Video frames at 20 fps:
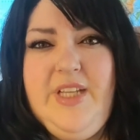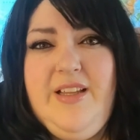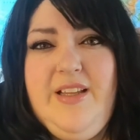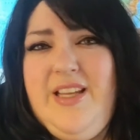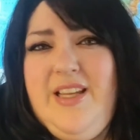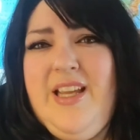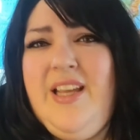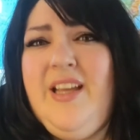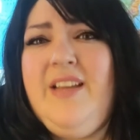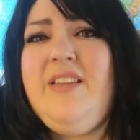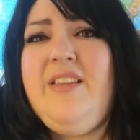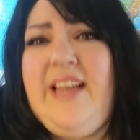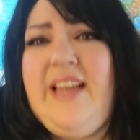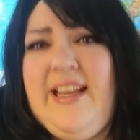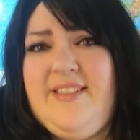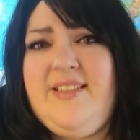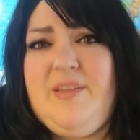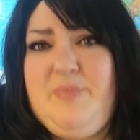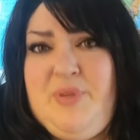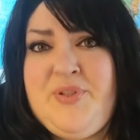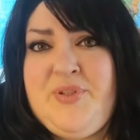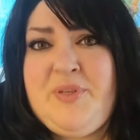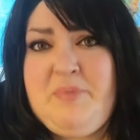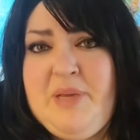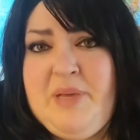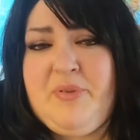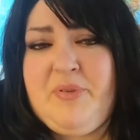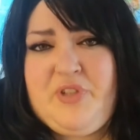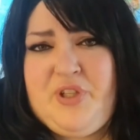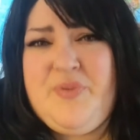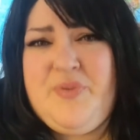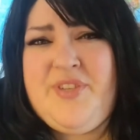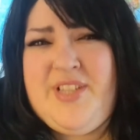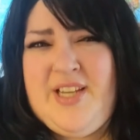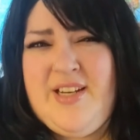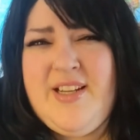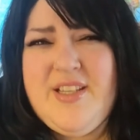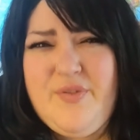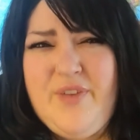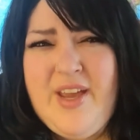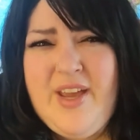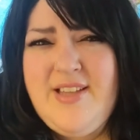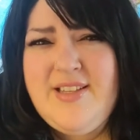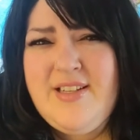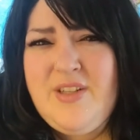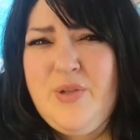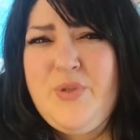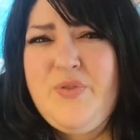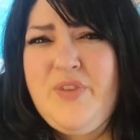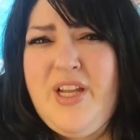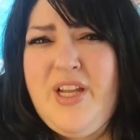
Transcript: He likes abusing people. You seen his face in those